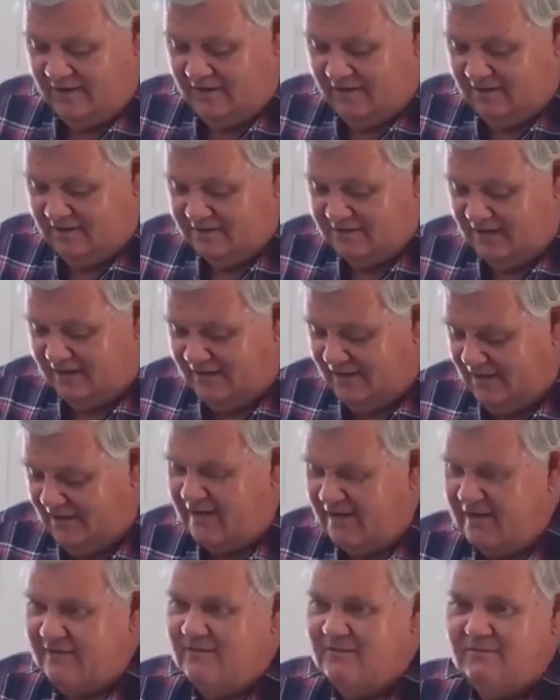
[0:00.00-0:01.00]
so
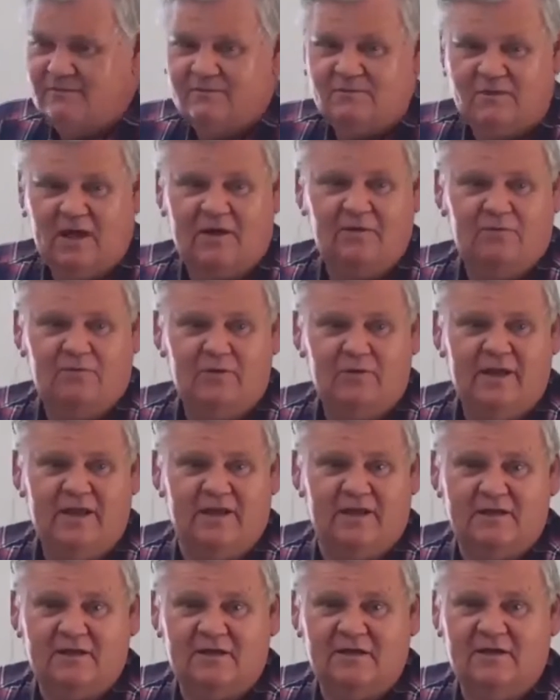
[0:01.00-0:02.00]
they don't read
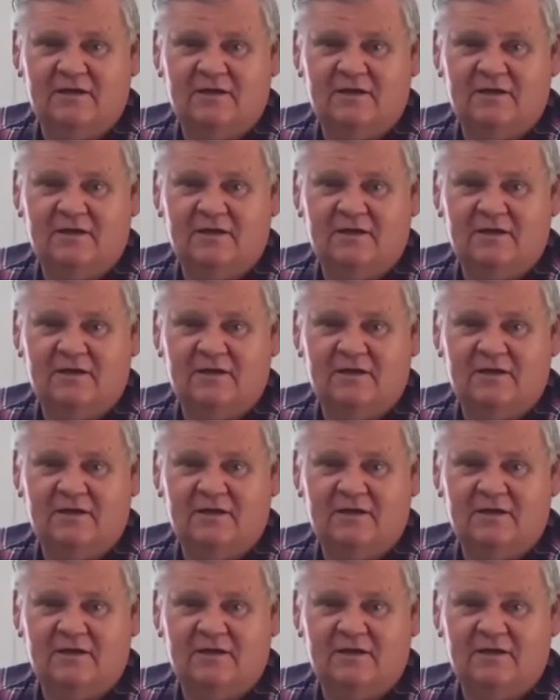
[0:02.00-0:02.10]
it.